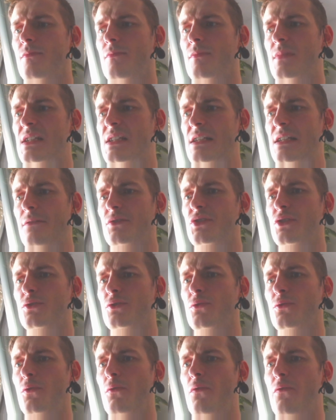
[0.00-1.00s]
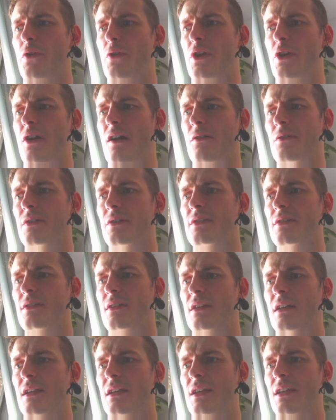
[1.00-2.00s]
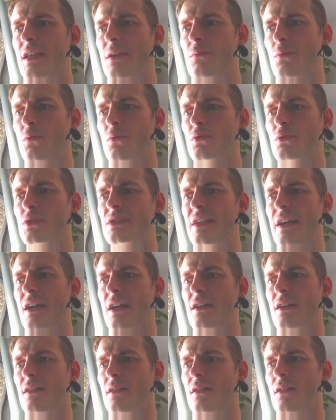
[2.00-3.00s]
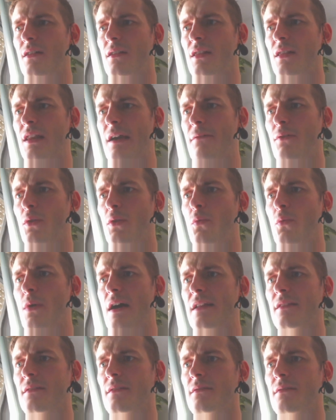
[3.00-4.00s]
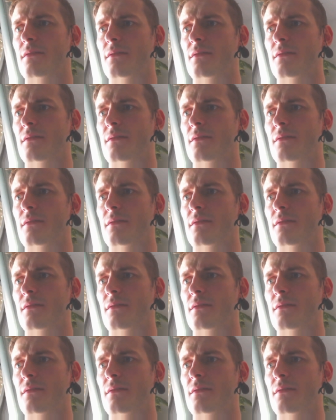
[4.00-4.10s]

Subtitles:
72, 300. If we would take level 1,